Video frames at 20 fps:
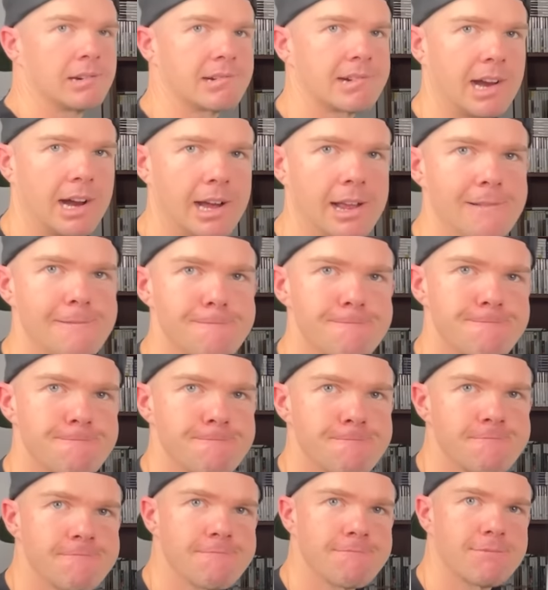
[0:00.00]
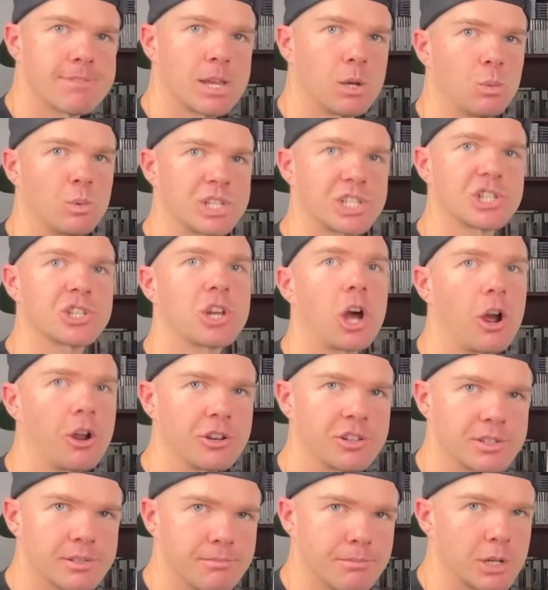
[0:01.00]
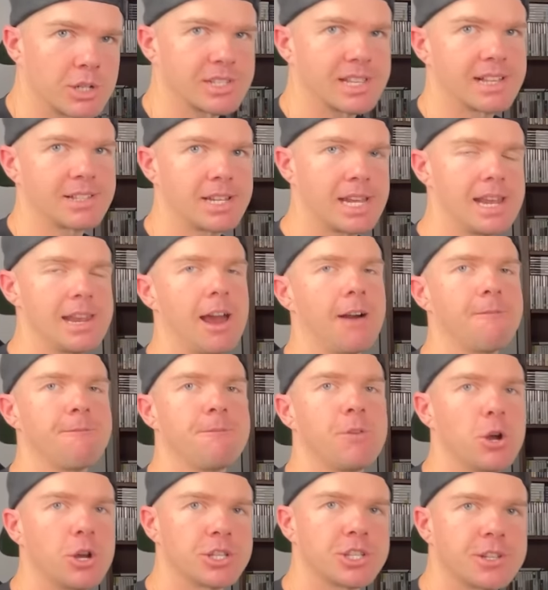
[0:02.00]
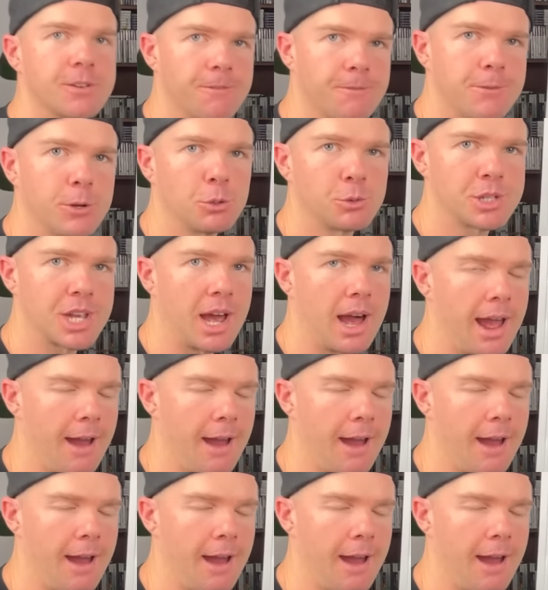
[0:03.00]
right? we're stoked because that's hit our first filter,